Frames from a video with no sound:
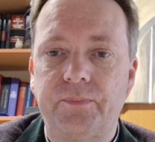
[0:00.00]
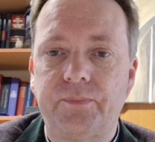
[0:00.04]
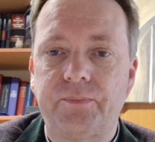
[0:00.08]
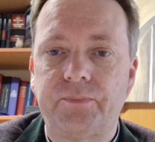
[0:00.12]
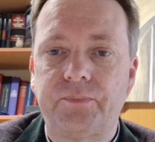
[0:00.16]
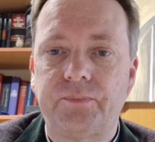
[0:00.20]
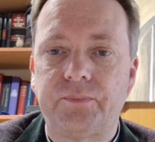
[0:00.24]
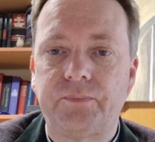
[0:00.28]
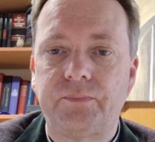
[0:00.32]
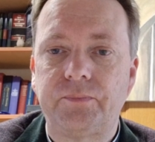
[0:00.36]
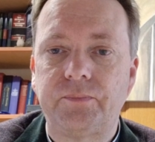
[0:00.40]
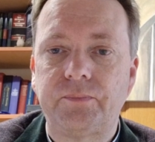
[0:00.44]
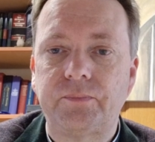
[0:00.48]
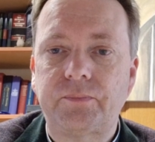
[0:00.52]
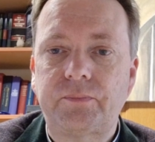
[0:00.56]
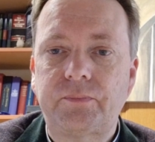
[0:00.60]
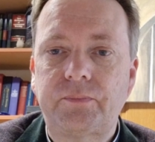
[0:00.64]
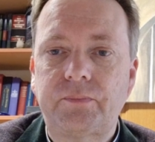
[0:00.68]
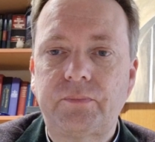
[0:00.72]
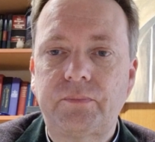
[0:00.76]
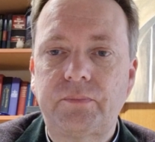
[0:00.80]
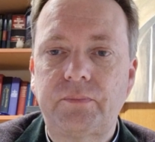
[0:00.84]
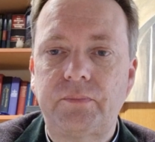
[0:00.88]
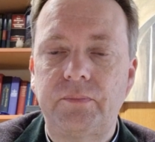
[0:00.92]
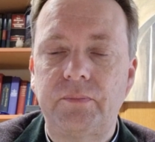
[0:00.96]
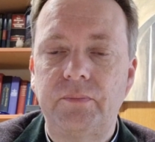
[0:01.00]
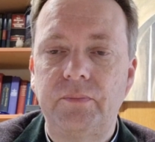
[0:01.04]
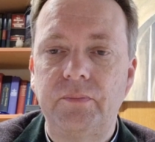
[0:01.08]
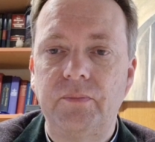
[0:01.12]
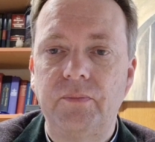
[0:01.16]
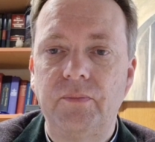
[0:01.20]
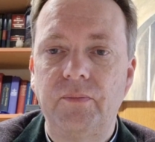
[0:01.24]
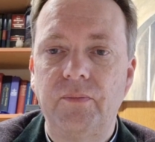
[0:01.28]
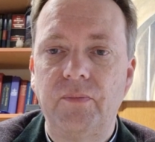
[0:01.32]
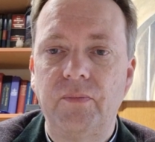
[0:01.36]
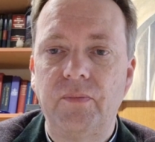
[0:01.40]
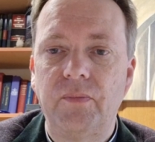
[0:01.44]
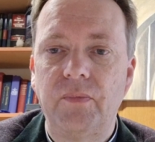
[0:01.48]

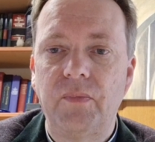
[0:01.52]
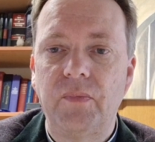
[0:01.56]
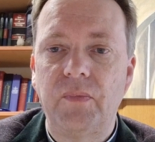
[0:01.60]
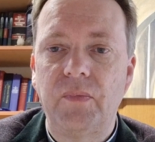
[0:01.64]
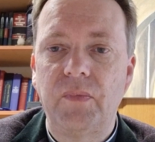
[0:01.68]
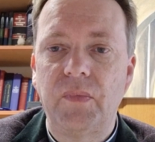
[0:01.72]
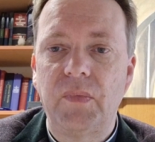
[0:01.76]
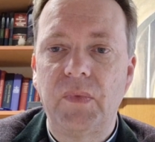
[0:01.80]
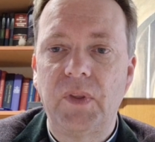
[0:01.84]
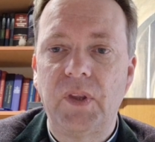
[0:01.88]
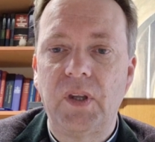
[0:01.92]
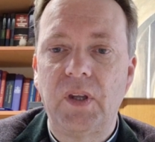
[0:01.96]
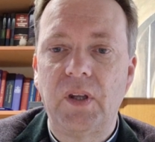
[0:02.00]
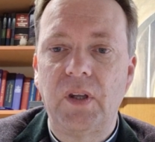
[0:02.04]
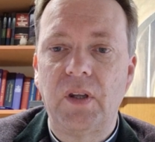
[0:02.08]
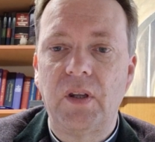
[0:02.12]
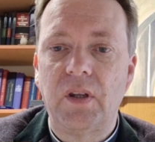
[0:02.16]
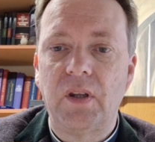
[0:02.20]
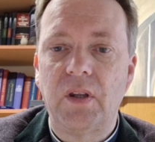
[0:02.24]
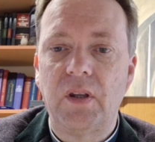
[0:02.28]
Nobody speaks.